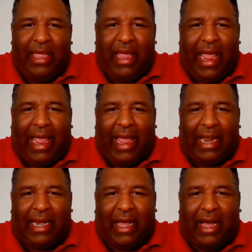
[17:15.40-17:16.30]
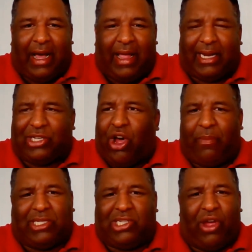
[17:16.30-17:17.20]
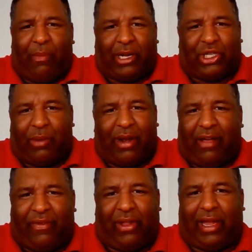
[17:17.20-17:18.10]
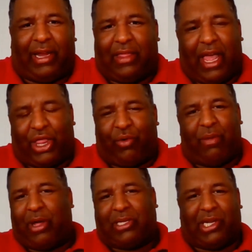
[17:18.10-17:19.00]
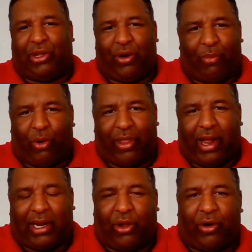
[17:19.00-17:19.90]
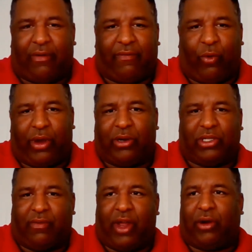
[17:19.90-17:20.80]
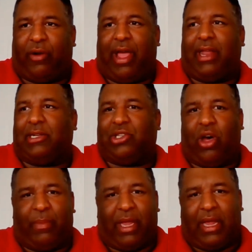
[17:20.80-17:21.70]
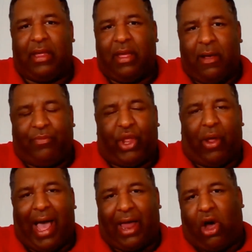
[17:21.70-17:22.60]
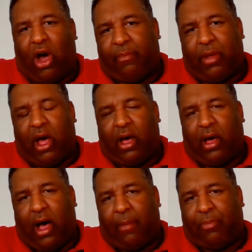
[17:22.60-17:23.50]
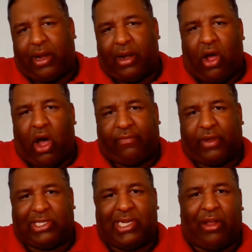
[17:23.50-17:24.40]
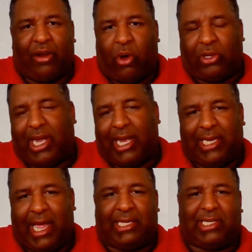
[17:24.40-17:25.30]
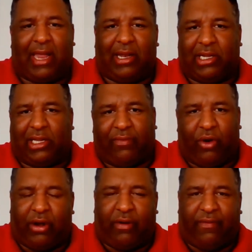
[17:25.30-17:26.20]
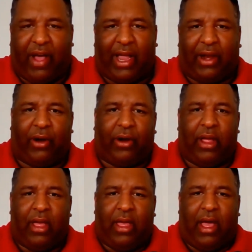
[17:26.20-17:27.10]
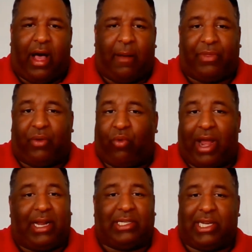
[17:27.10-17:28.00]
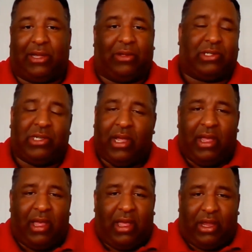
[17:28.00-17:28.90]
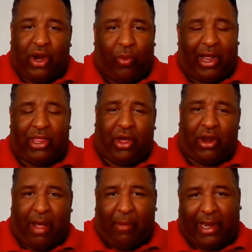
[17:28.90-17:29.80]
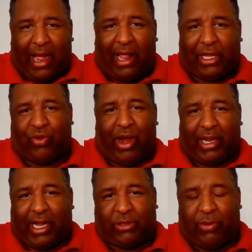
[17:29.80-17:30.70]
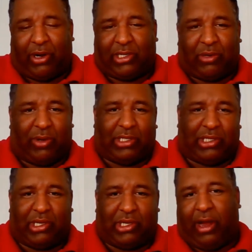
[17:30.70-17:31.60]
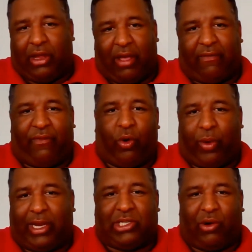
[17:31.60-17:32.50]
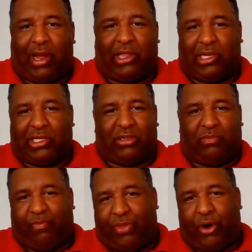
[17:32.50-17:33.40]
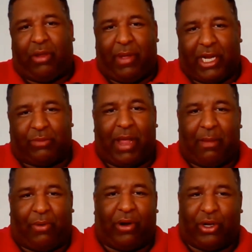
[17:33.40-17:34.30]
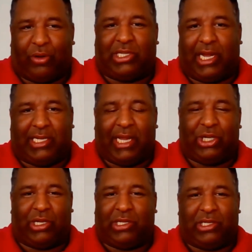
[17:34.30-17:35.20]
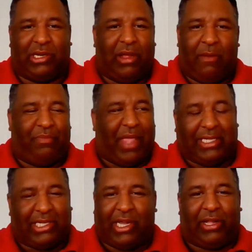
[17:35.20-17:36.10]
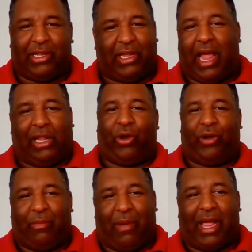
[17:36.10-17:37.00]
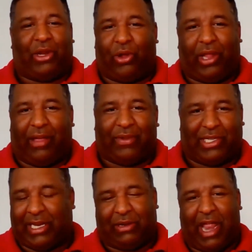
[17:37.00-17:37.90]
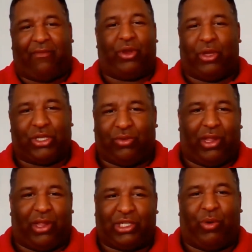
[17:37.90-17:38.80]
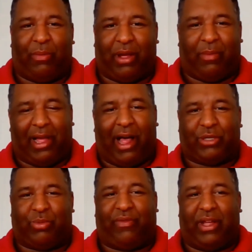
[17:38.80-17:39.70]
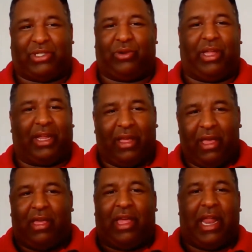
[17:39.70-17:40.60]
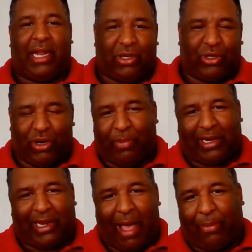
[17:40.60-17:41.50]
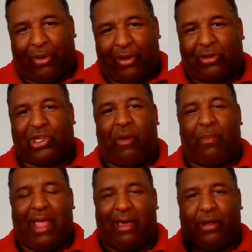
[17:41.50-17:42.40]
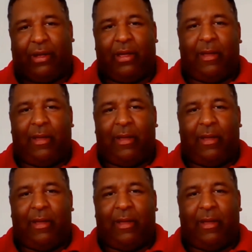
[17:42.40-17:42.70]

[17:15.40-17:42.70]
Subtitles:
And it taught me so much. I mean, I feel like in that 3 months, I learned more than I'd learned in 4 years of undergrad. It taught me, how to operate in an office, how to multitask, how to deliver under fire, writing skills. When I thought about my college writing experience, it was, all right, you have 4 weeks to write this 30-page paper and do citations. That skill I learned in my adult life is like never useful unless you want to become a college professor. Like an internship on Capitol Hill taught me how to